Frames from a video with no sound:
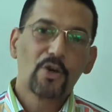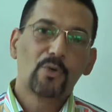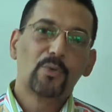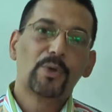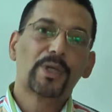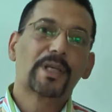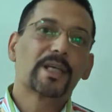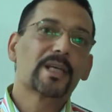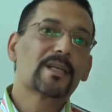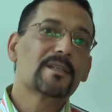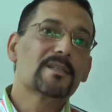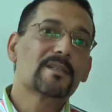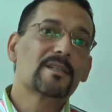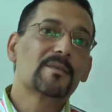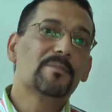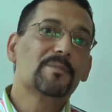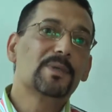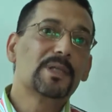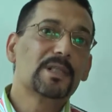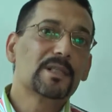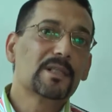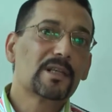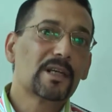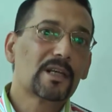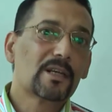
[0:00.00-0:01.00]
We can
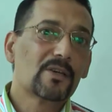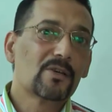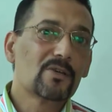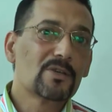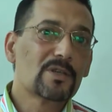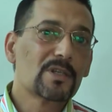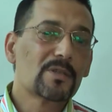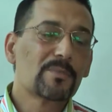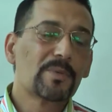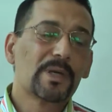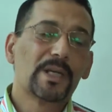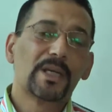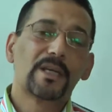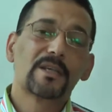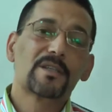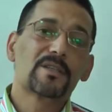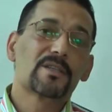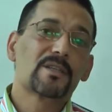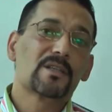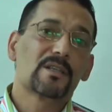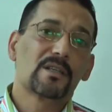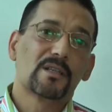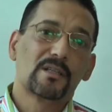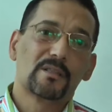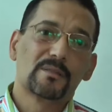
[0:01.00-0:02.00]
simply diagnose it by
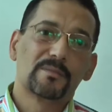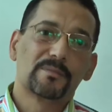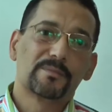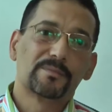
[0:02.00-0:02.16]
X-ray.